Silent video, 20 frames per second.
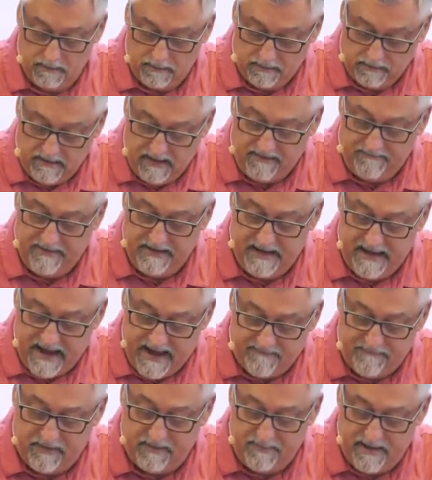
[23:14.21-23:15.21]
Loving
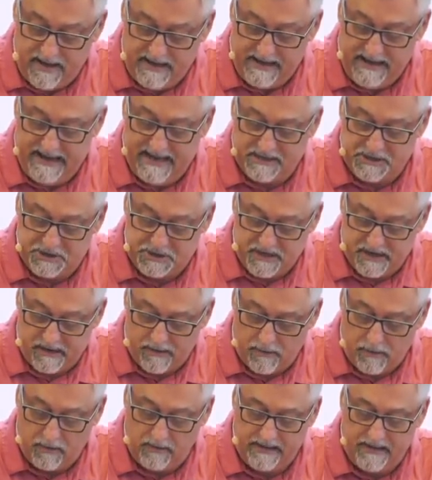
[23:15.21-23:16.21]
everybody in
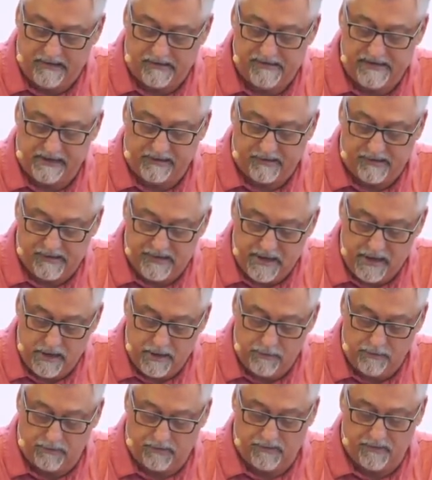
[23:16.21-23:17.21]
general is an
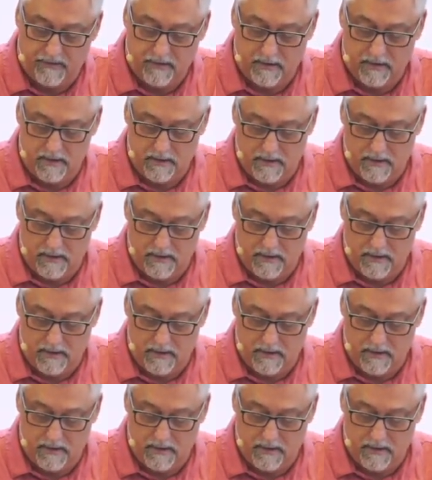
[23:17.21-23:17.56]
excuse